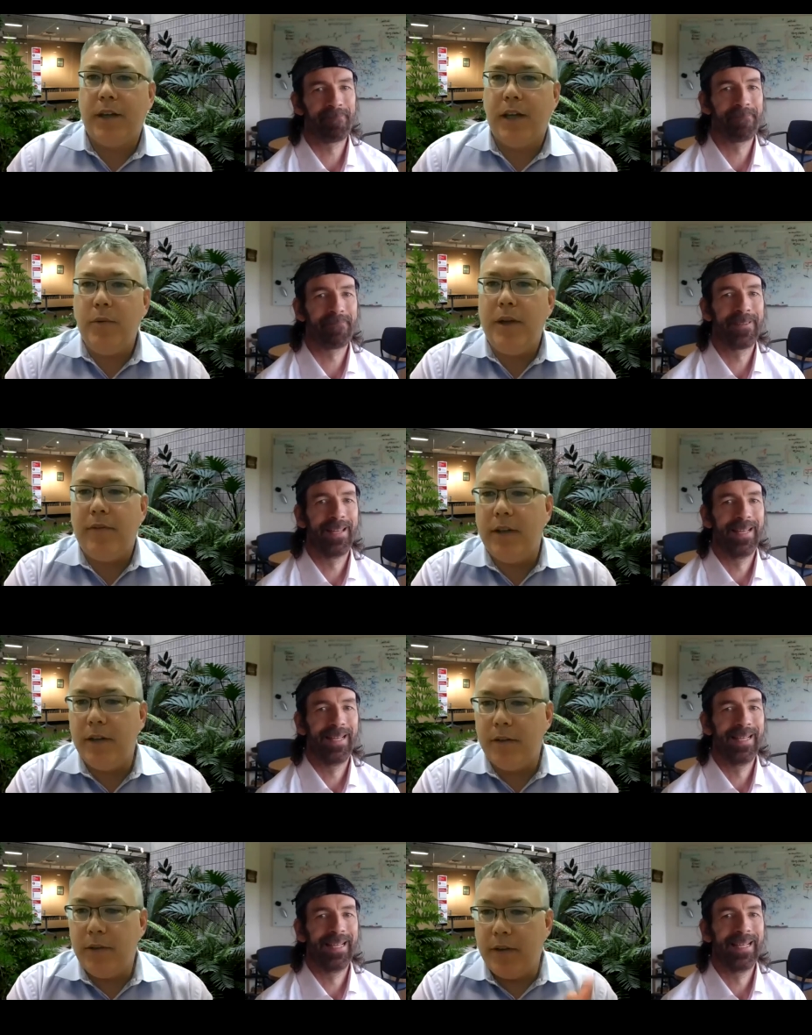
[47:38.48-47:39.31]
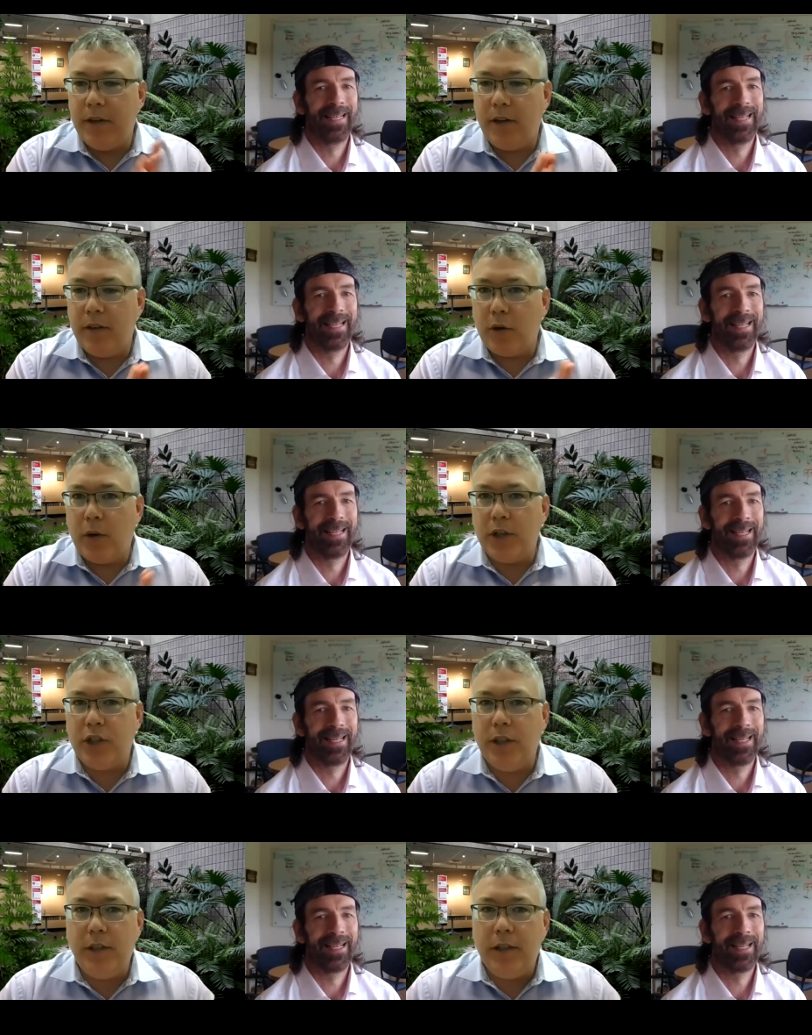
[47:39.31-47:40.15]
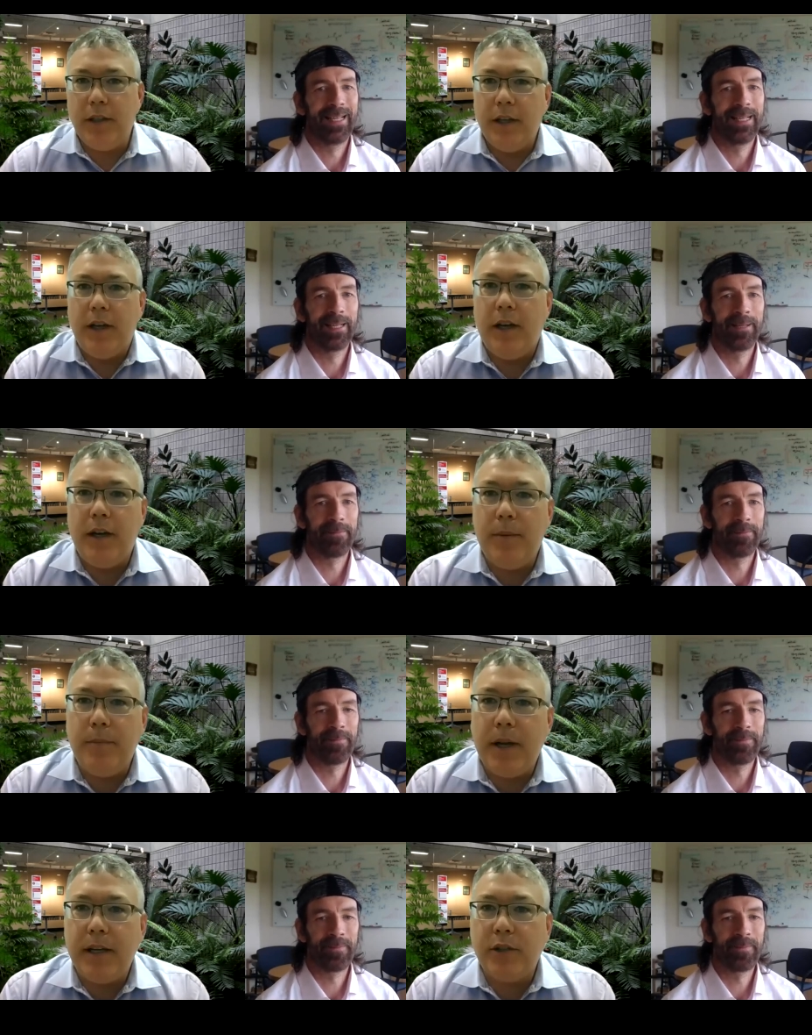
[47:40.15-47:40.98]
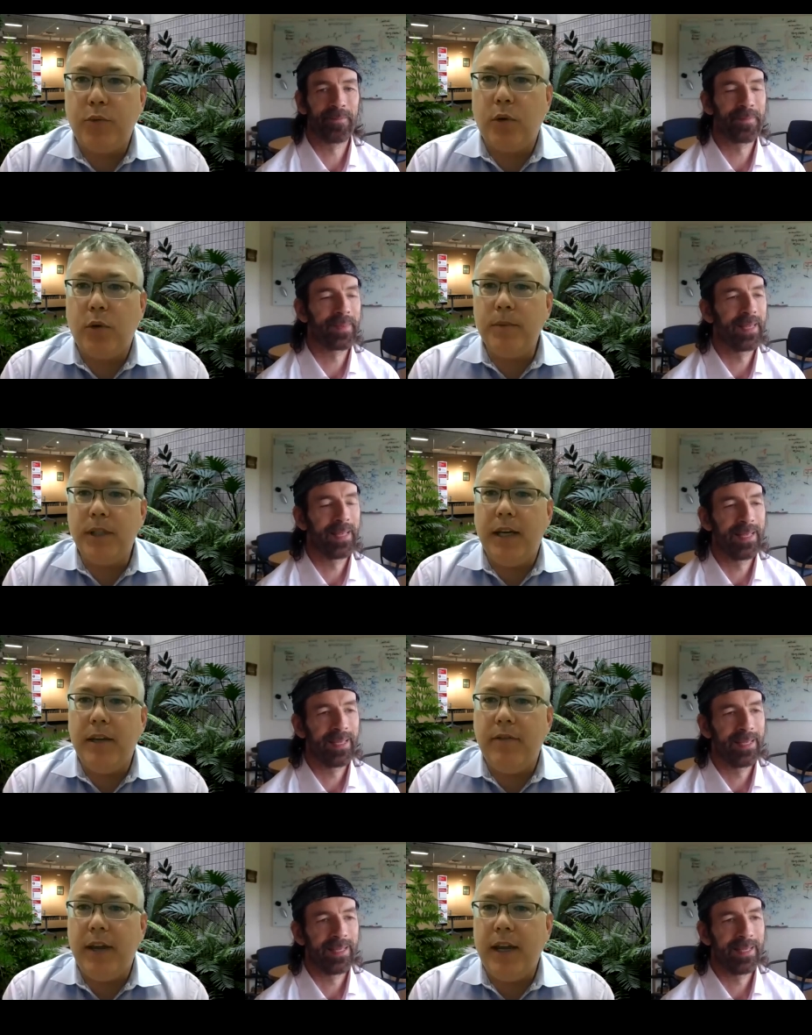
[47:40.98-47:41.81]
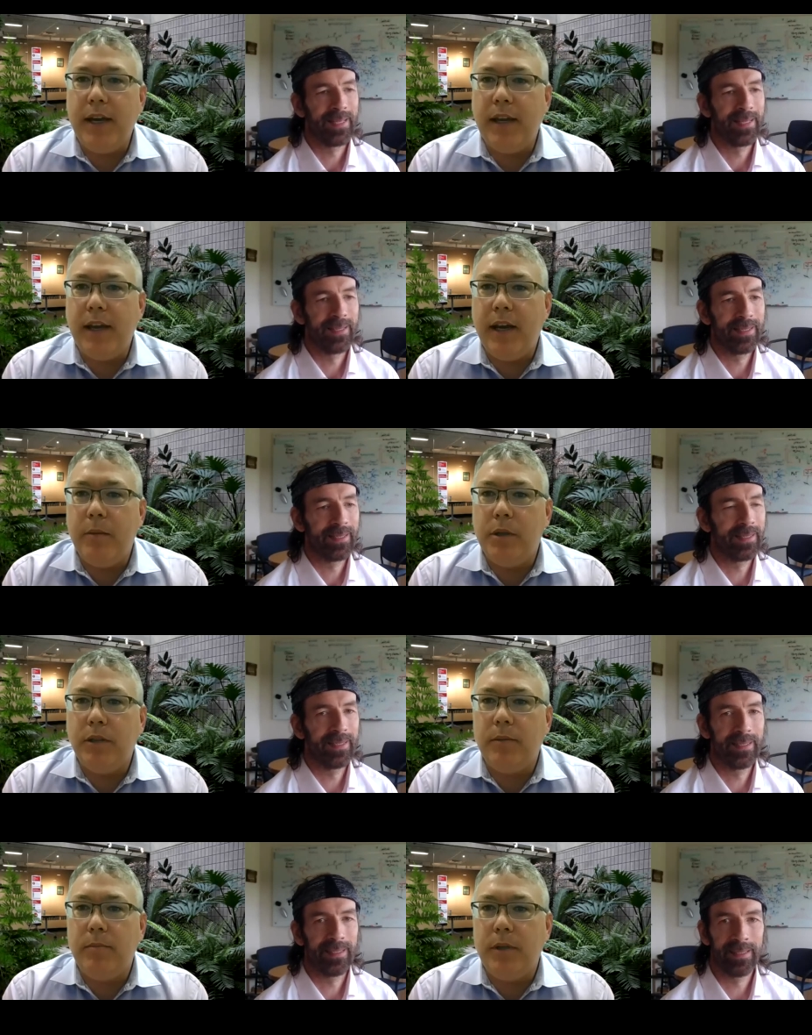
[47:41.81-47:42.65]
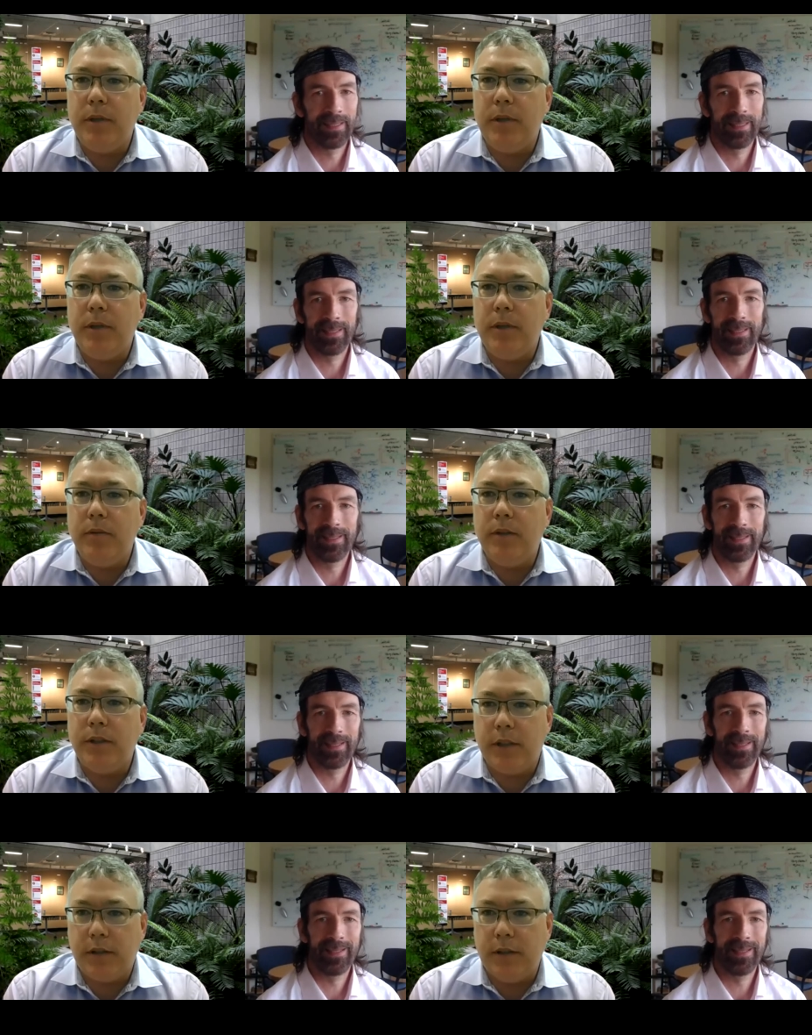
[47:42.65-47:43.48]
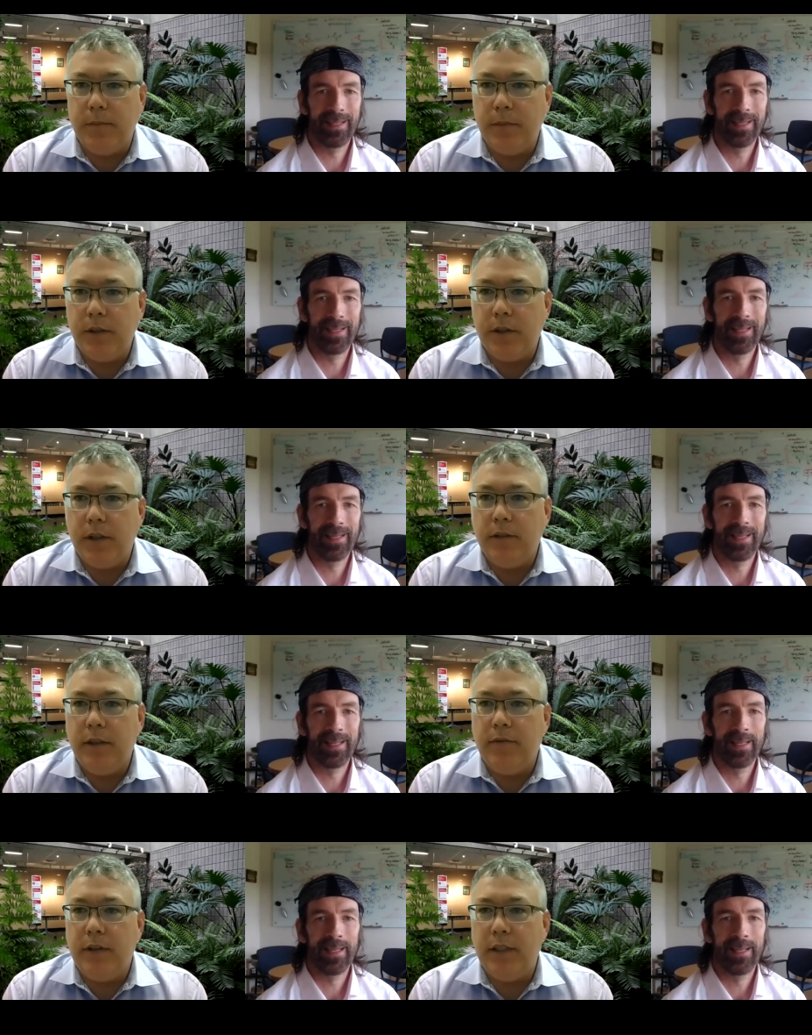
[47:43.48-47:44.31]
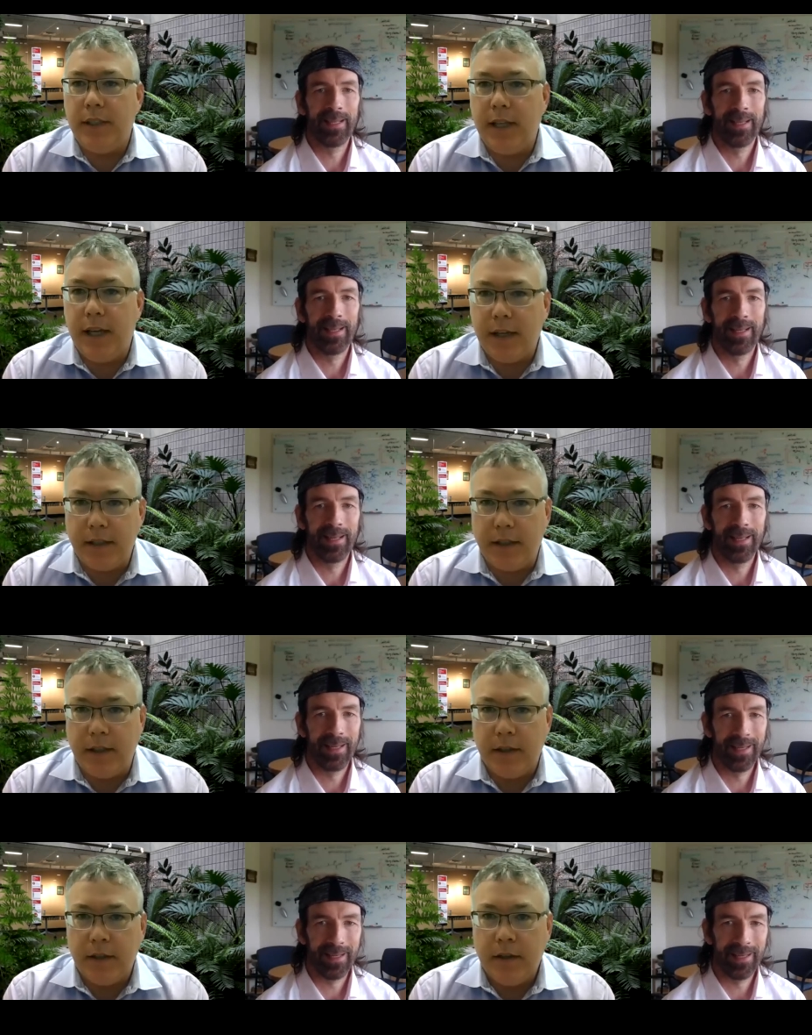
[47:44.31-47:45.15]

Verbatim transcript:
Speaker 1: we have, a, we have another question. Um, as worms can evade animal immune systems and live undetected,